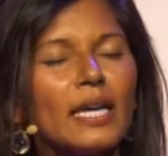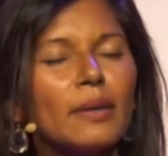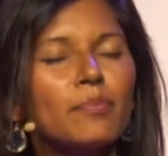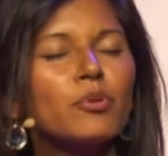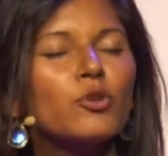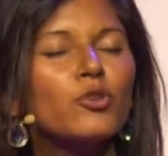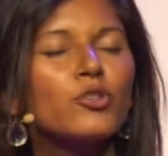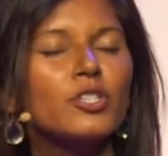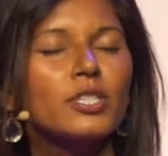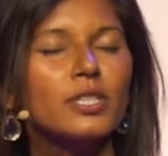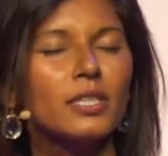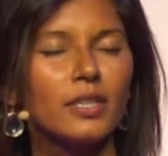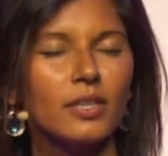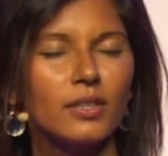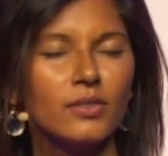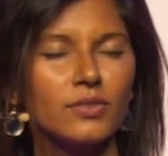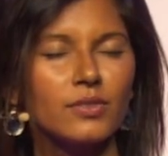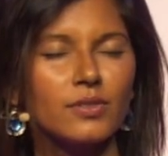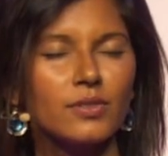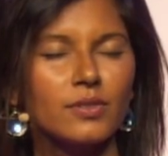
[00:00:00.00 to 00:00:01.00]
that person
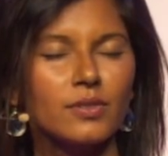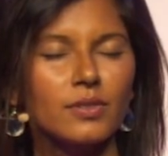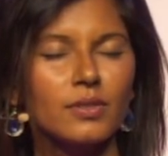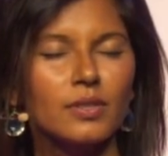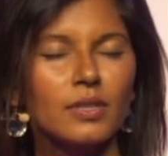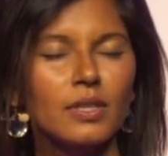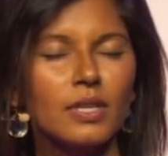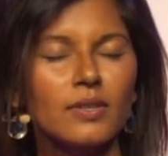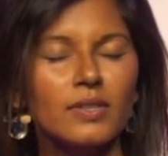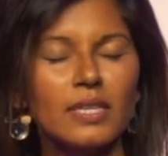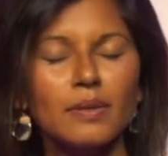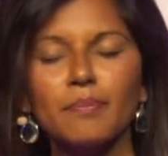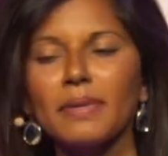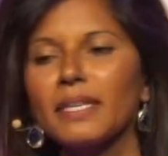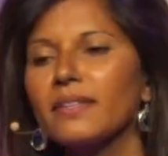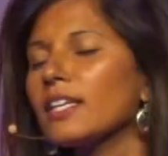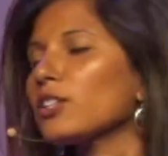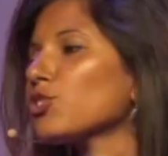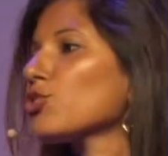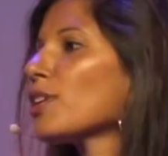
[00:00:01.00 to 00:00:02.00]
is that
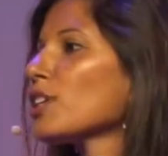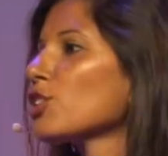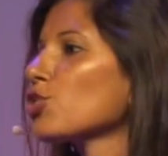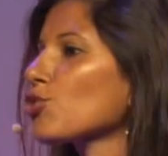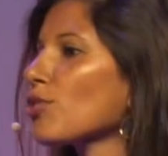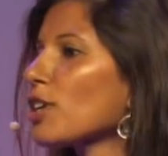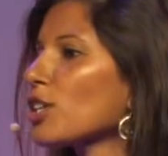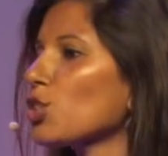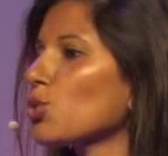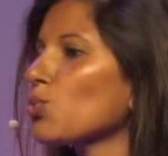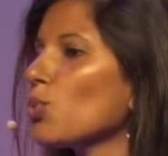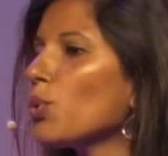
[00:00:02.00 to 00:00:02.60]
made that transgression,